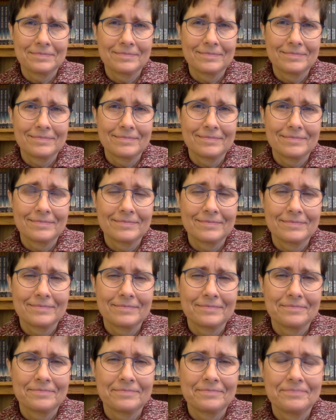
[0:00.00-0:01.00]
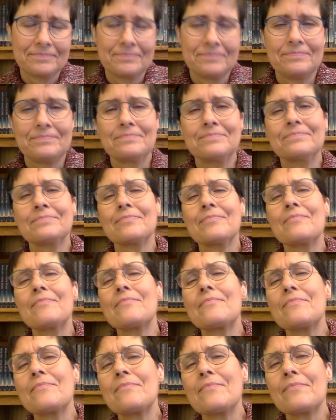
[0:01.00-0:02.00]

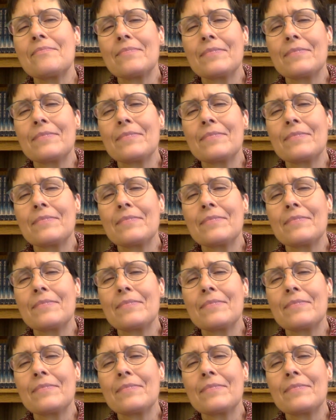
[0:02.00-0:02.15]
[no speech]